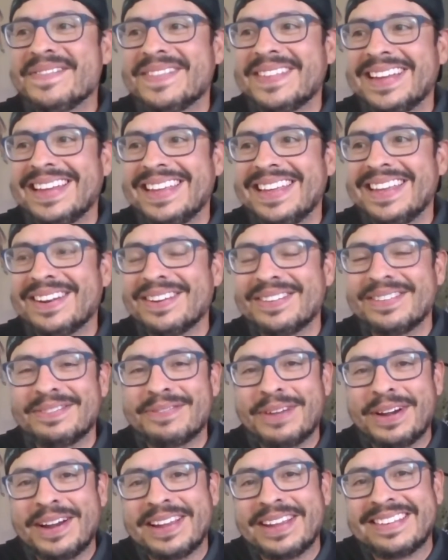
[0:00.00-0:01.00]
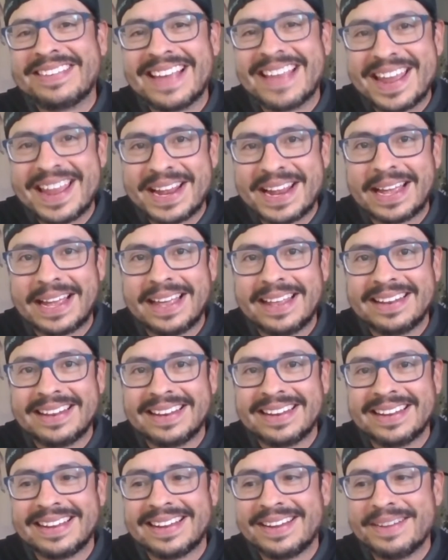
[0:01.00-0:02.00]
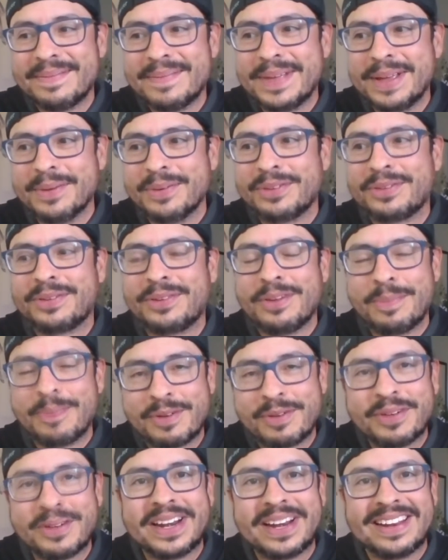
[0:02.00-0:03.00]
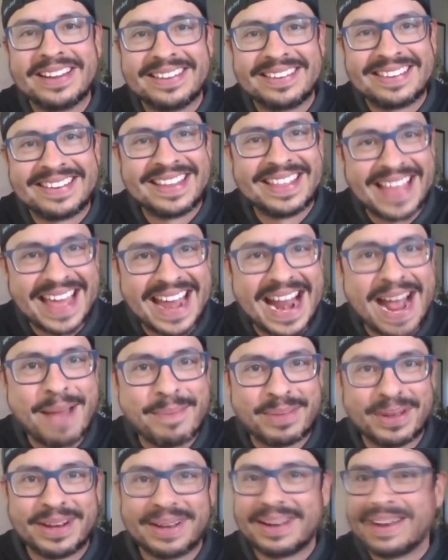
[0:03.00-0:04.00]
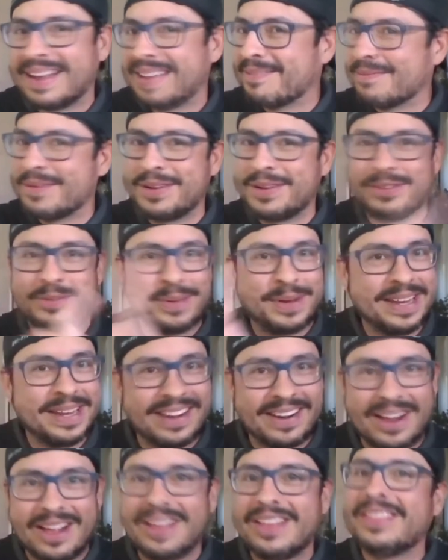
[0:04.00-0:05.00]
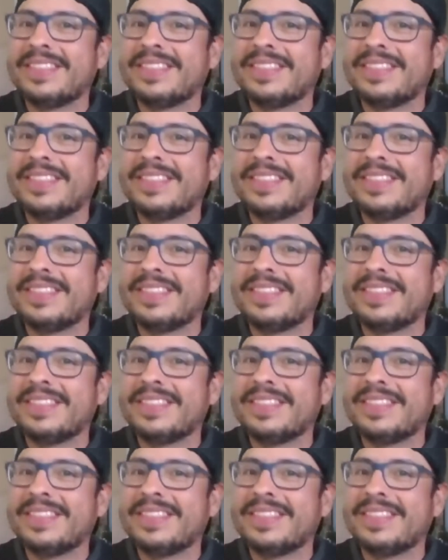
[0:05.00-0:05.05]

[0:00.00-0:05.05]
It was very exciting, and it was super fun to see that happen once we did it all.